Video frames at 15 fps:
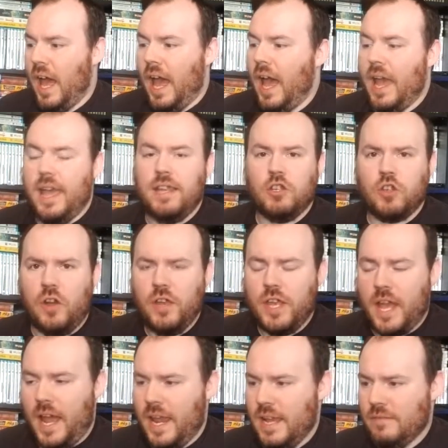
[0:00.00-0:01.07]
I enjoy
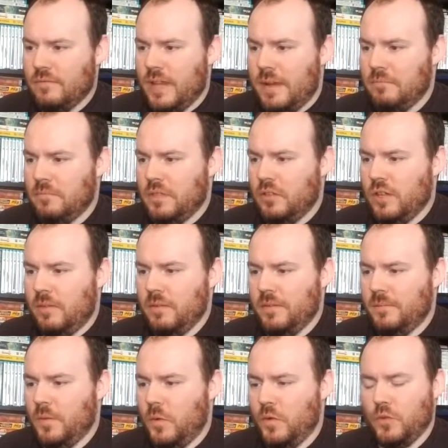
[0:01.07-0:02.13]
it. I'm looking
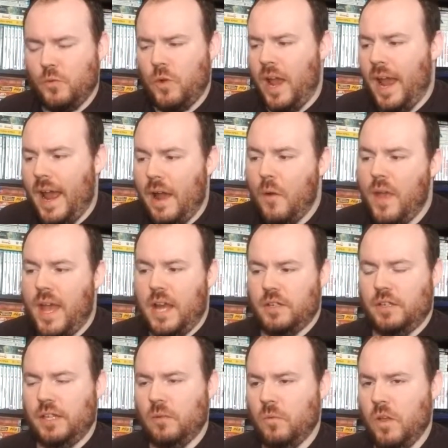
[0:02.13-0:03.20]
forward to how it
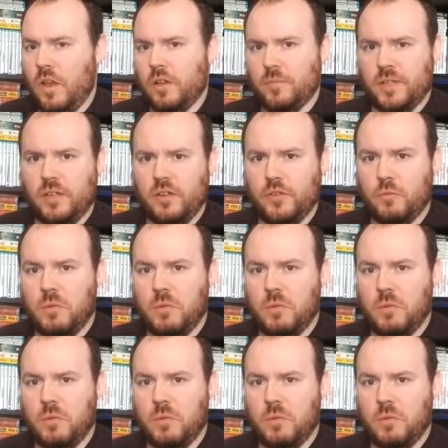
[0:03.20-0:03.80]
actually works, because